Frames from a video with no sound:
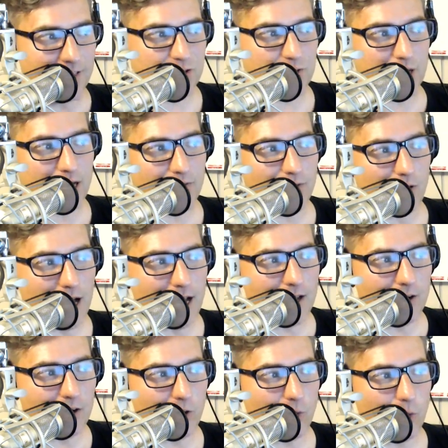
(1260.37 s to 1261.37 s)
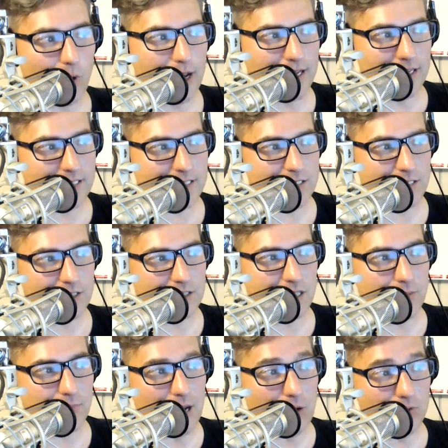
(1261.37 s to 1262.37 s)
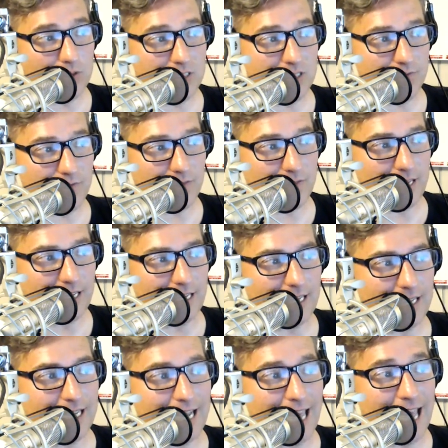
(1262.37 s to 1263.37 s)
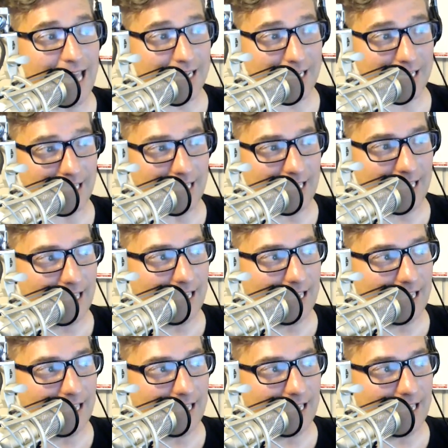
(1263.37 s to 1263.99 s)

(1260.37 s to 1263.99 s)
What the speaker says: travel on her quest to the mountains of inanity